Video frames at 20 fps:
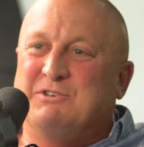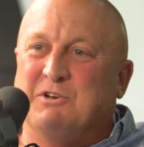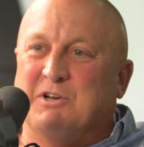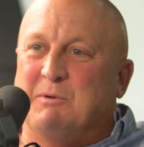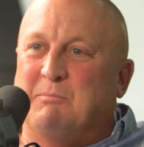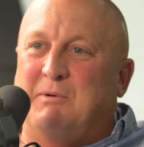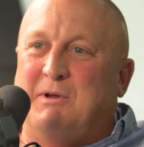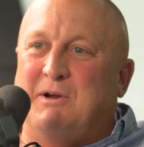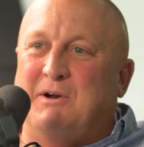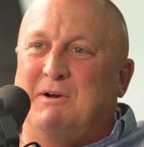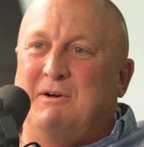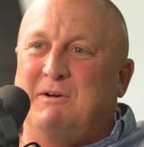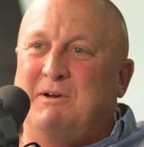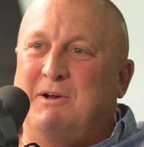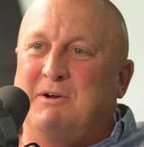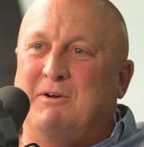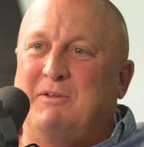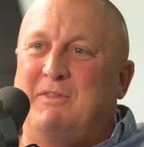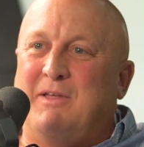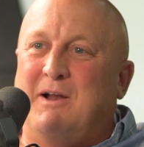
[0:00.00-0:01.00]
drink a beer
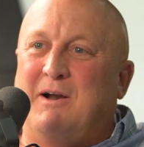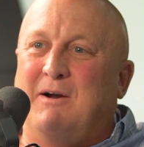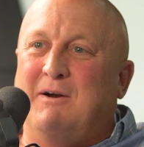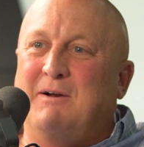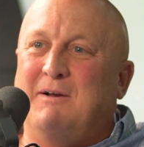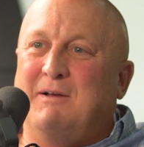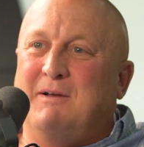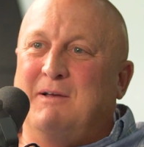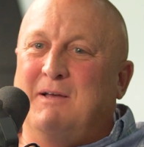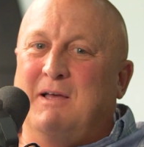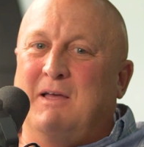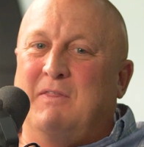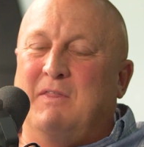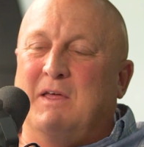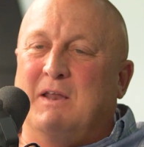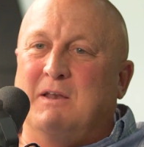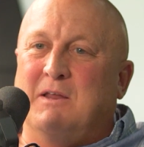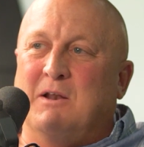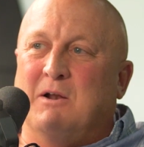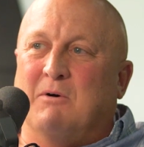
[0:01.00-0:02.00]
here and there. Yeah.
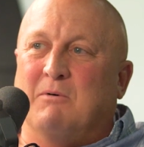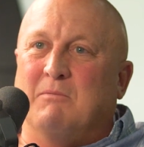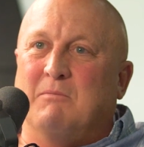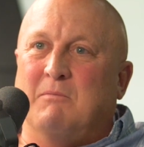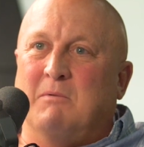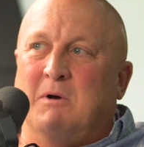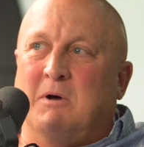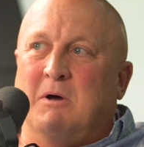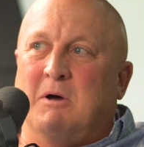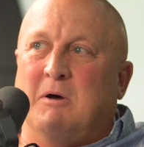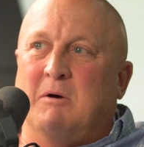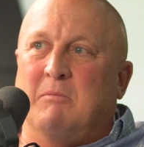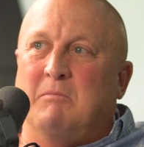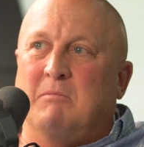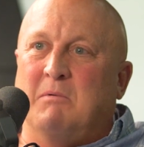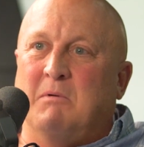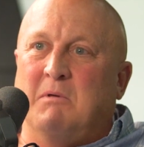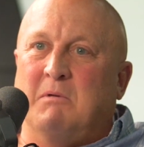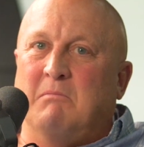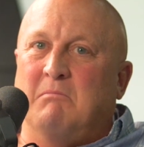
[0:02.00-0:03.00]
And then,
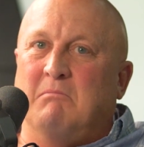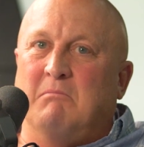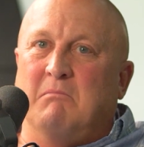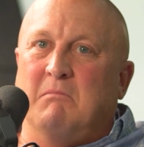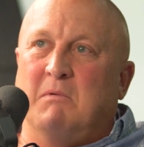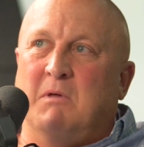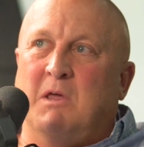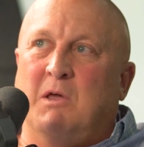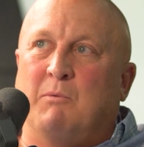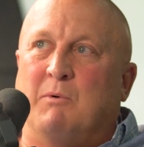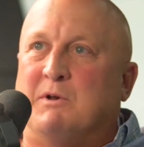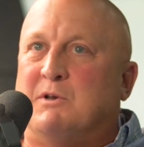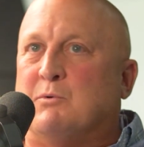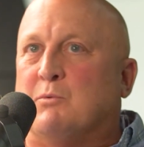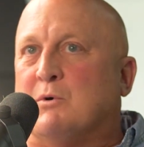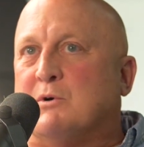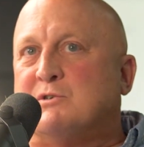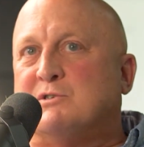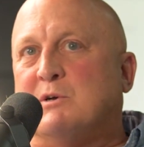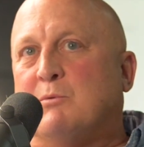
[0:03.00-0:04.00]
he went
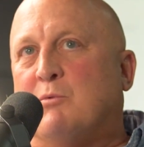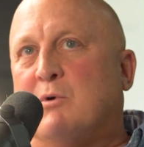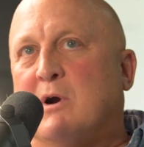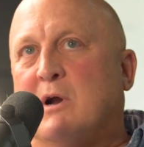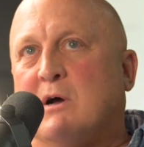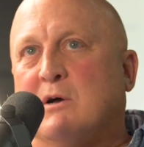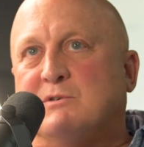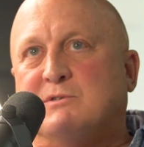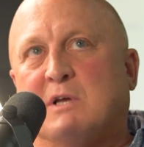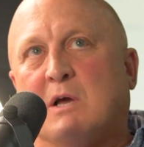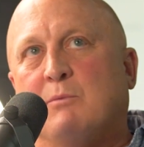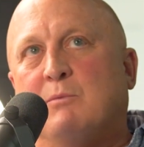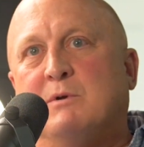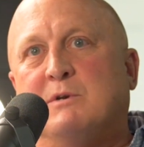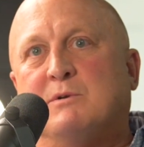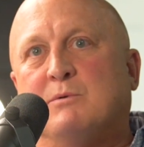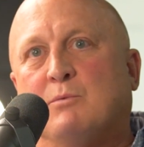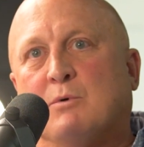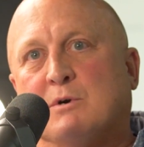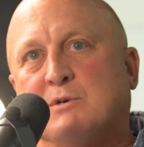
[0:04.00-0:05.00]
to work somewhere else. I
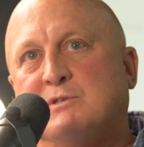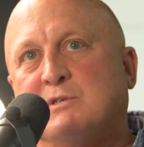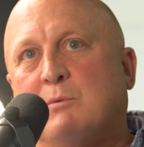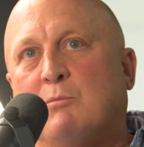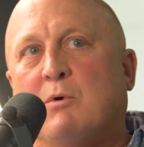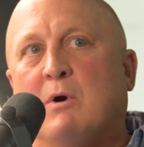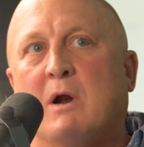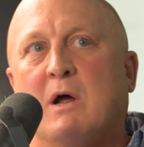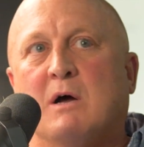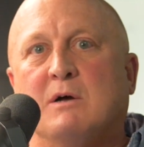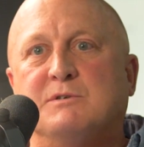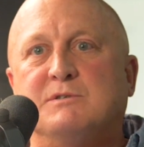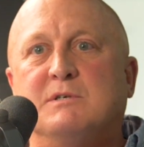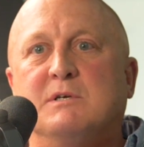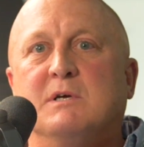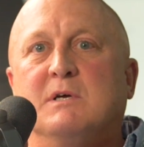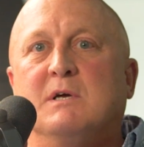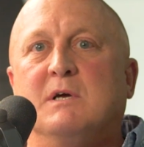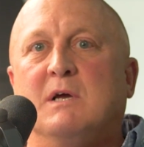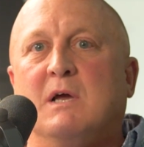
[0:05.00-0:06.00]
went to work somewhere
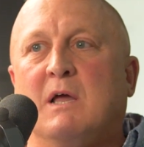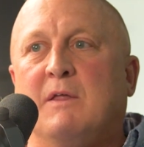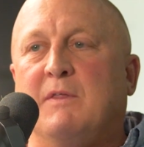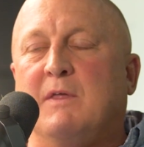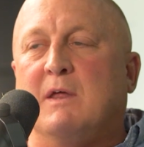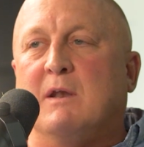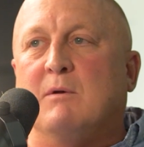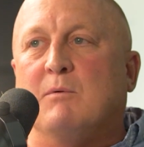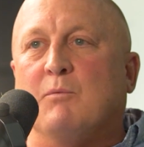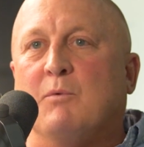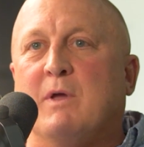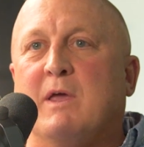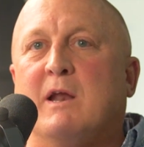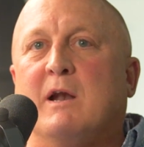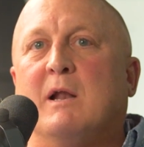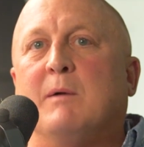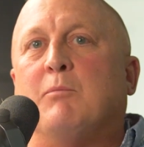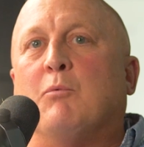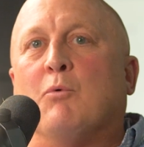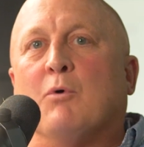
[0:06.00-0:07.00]
else. And then we
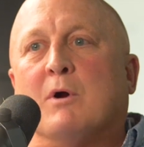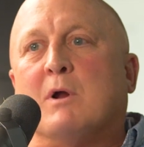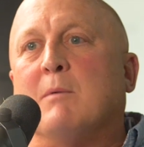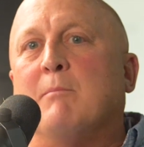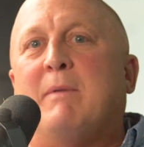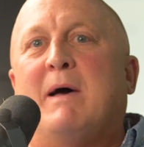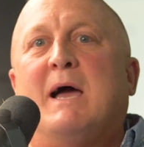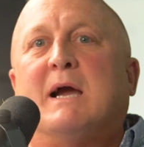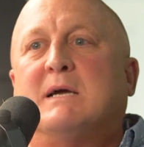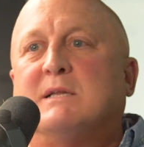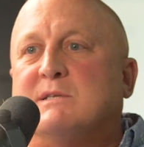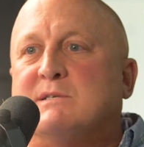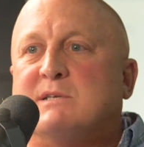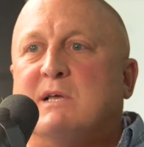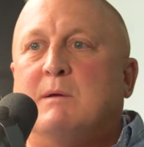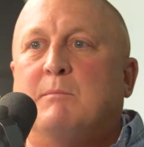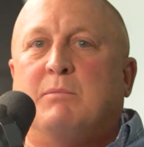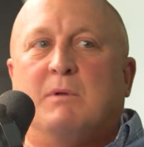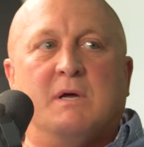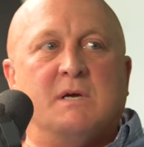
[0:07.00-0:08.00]
ended up working back at the
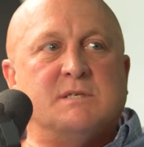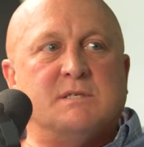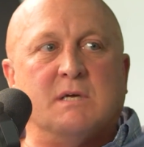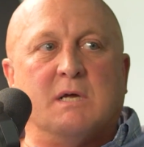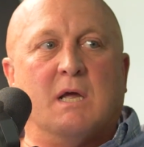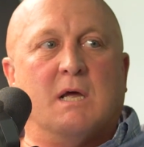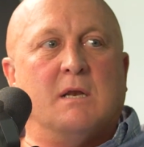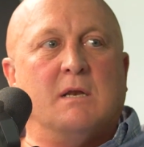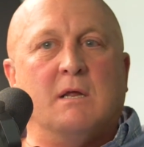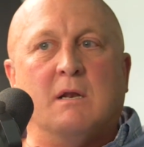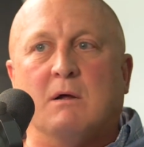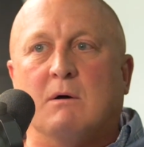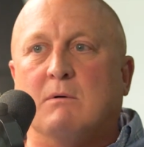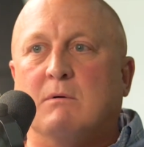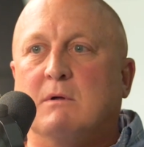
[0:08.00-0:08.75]
same place again,